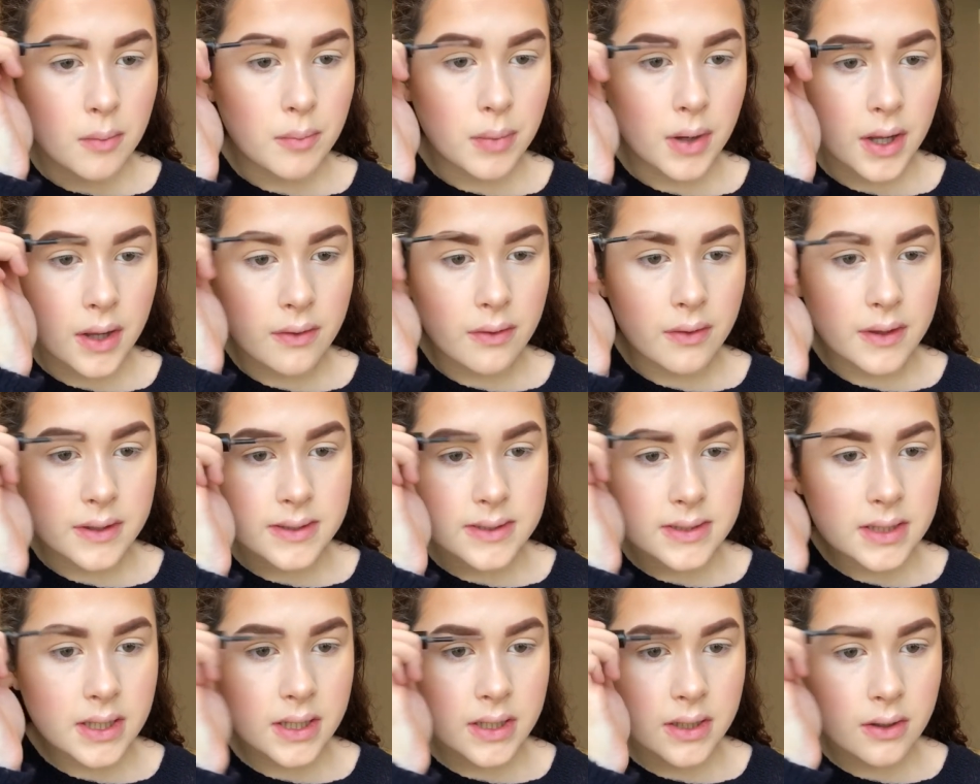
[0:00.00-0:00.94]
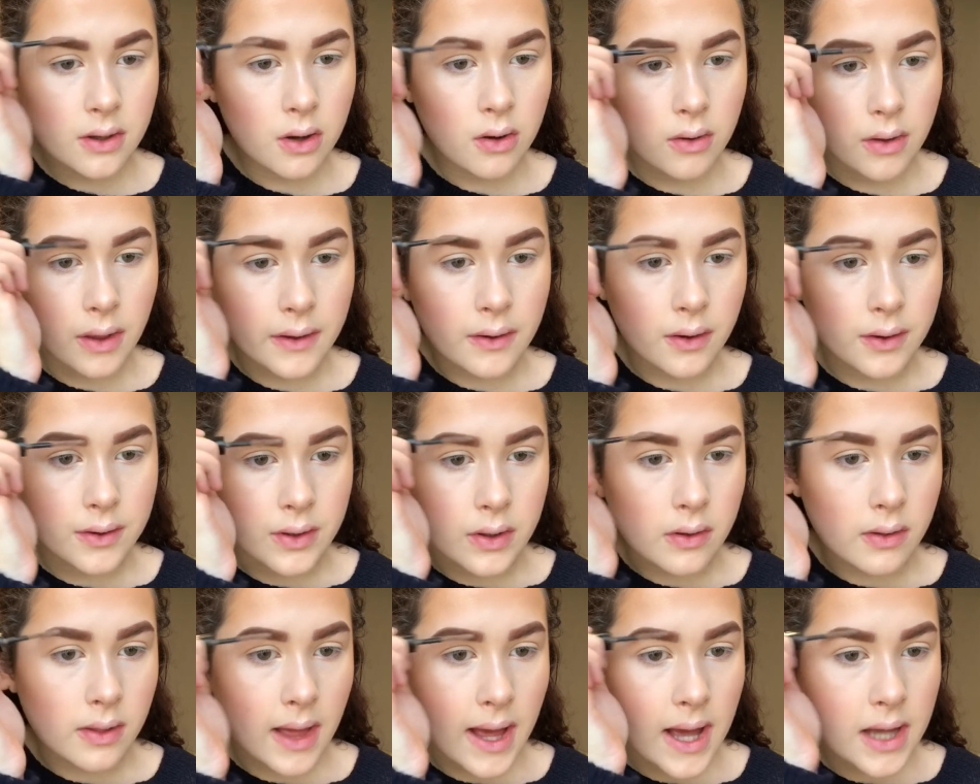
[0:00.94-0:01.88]
But this can go like on
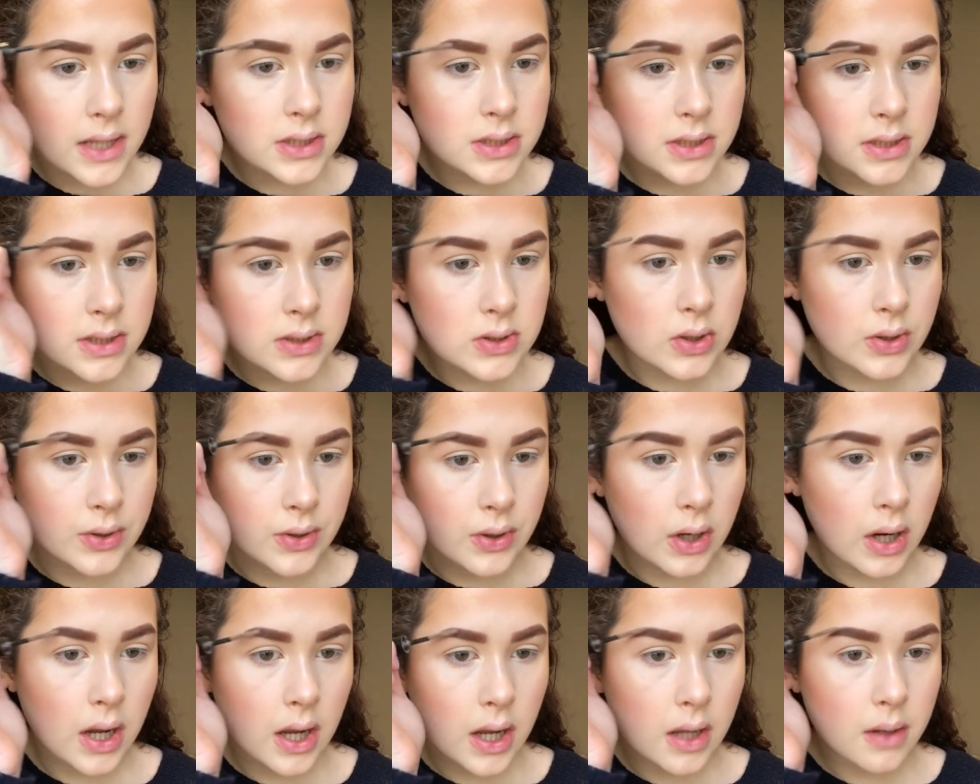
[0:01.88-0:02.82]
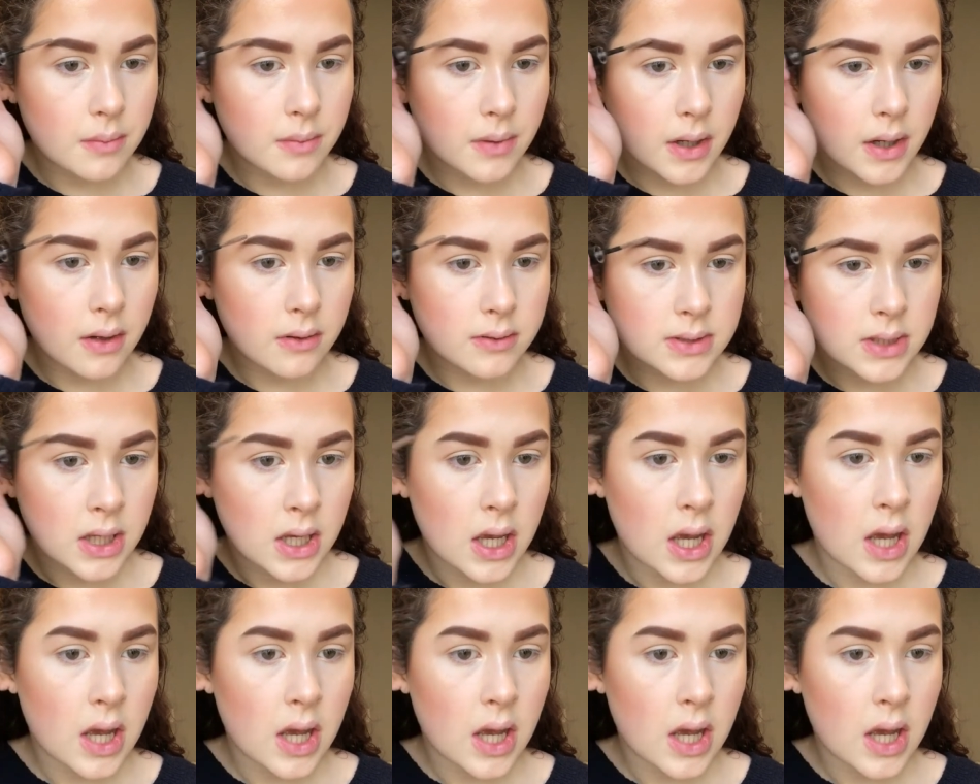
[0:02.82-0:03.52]
your lashes, on your eyebrows,